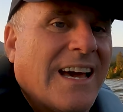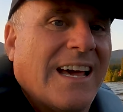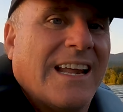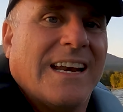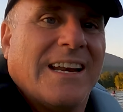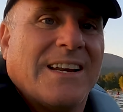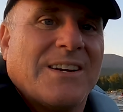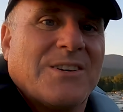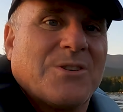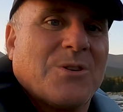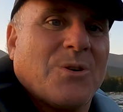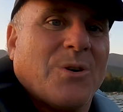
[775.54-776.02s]
and
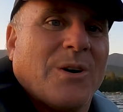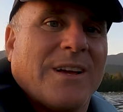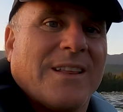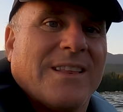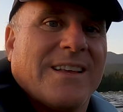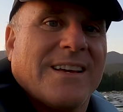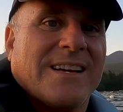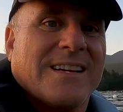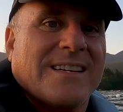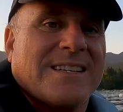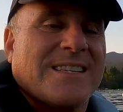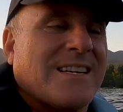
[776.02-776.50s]
enjoy
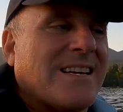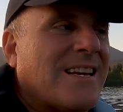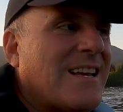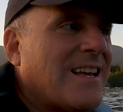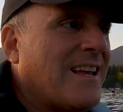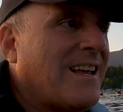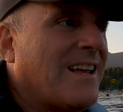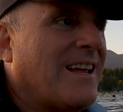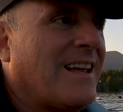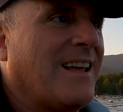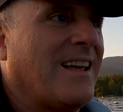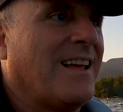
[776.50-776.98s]
this
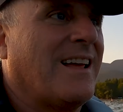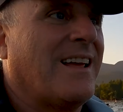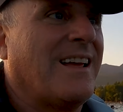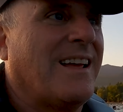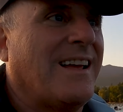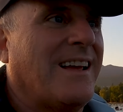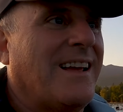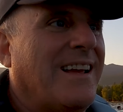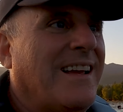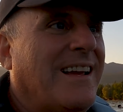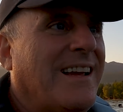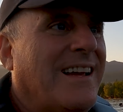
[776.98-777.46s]

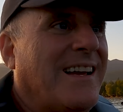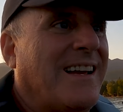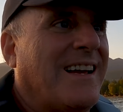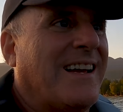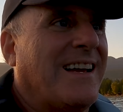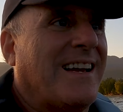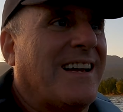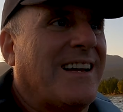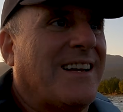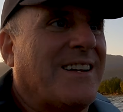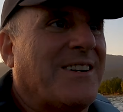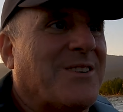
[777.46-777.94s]

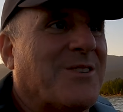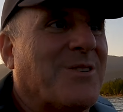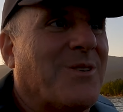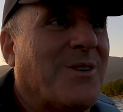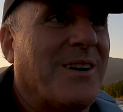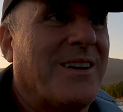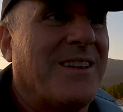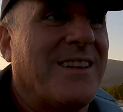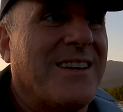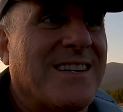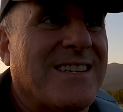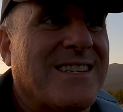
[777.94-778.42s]

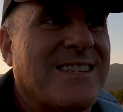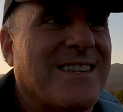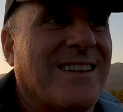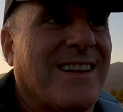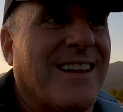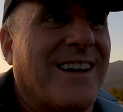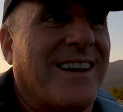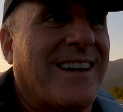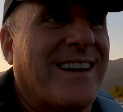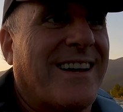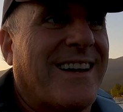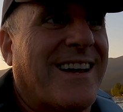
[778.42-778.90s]
enjoy this
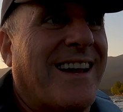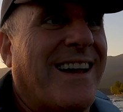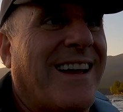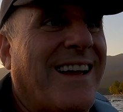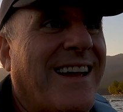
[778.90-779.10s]
lake